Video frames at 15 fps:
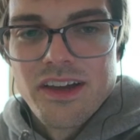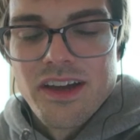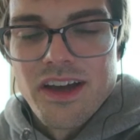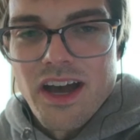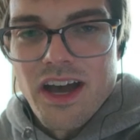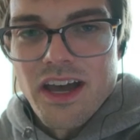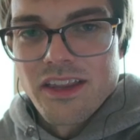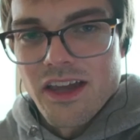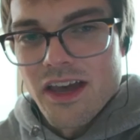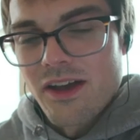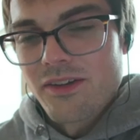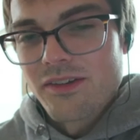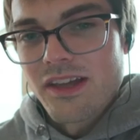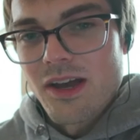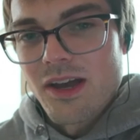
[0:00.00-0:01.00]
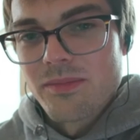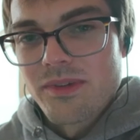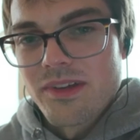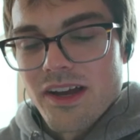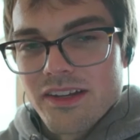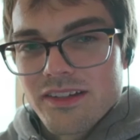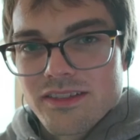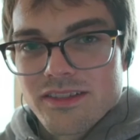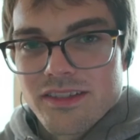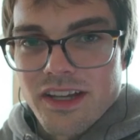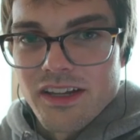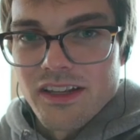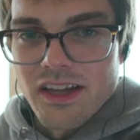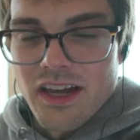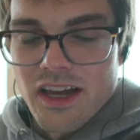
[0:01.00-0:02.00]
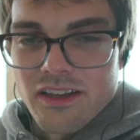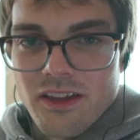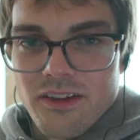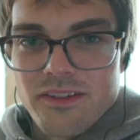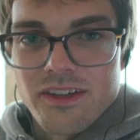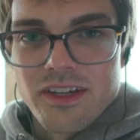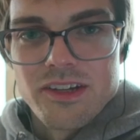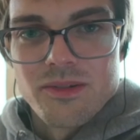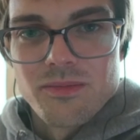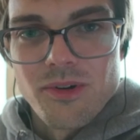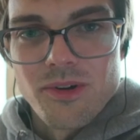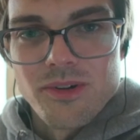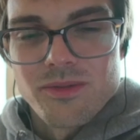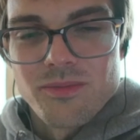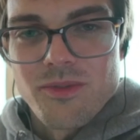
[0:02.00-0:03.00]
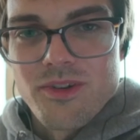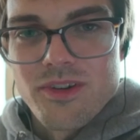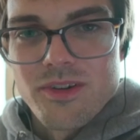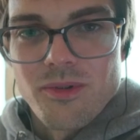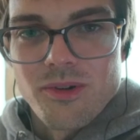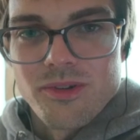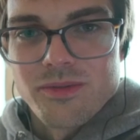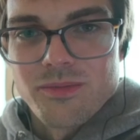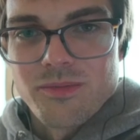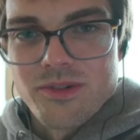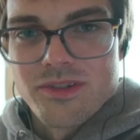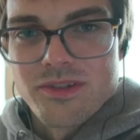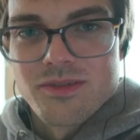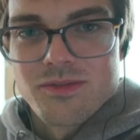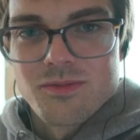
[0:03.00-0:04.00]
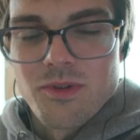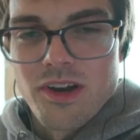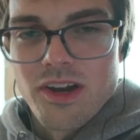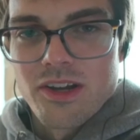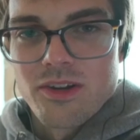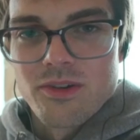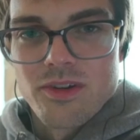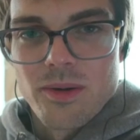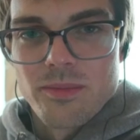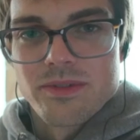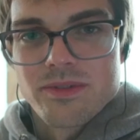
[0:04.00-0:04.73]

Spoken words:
I'll be honest, like I love it here in Baltimore, and Baltimore's where I grew up.